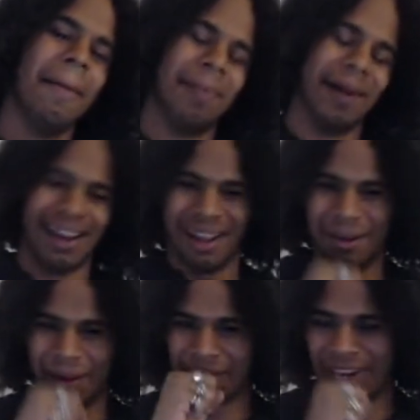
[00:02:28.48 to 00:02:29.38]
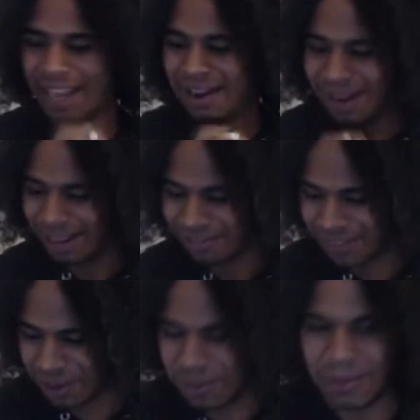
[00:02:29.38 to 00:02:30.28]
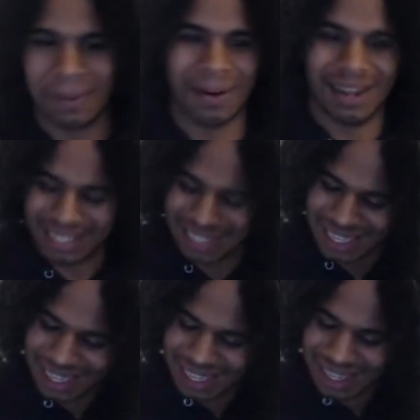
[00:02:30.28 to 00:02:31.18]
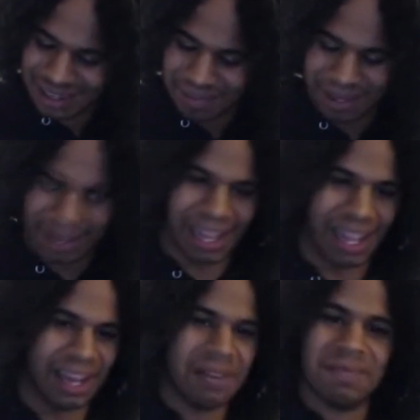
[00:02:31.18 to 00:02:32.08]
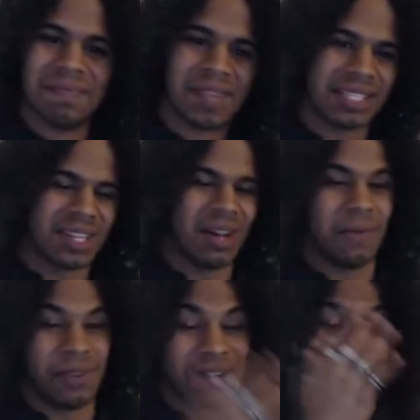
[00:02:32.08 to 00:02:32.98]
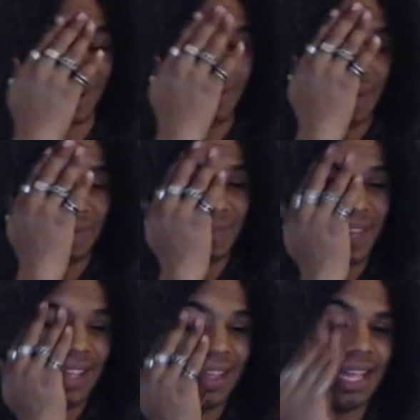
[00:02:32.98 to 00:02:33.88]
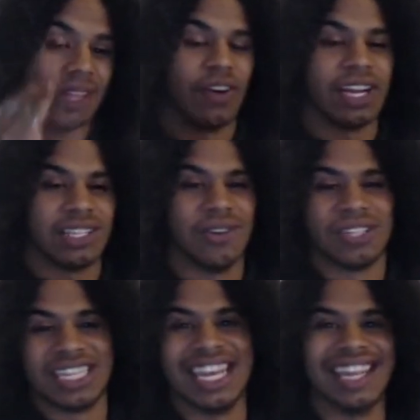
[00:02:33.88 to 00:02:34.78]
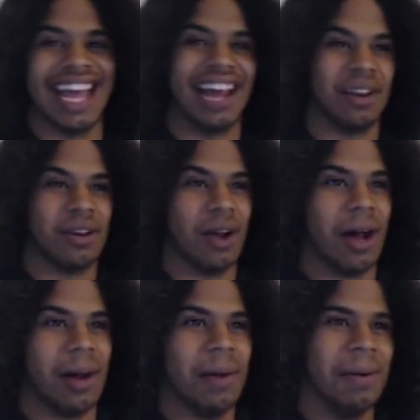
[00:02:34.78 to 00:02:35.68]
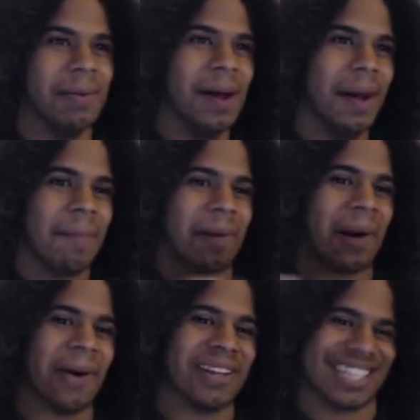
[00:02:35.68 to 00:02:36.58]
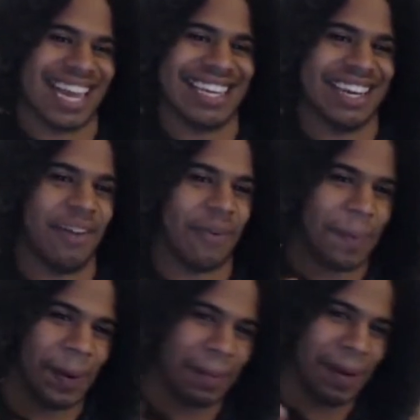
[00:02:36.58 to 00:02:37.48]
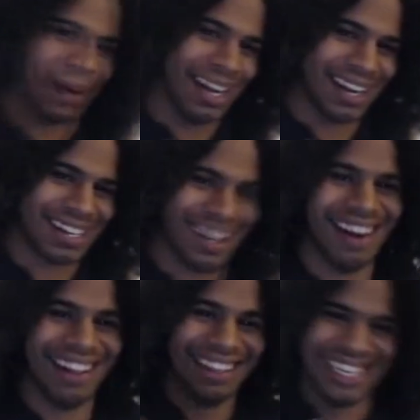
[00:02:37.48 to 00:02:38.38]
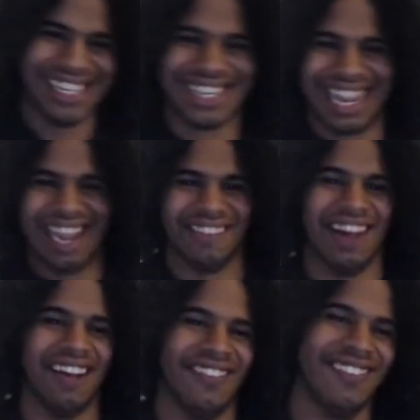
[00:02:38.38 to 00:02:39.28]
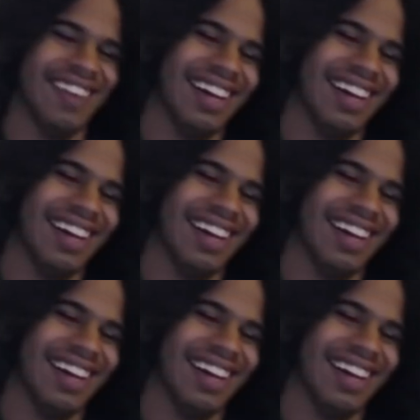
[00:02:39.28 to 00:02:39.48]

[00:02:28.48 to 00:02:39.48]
But I forgot who it was. But I saw it a few days ago. But it's funny too seeing that Pearl's idea for putting Peridot on a leash came up.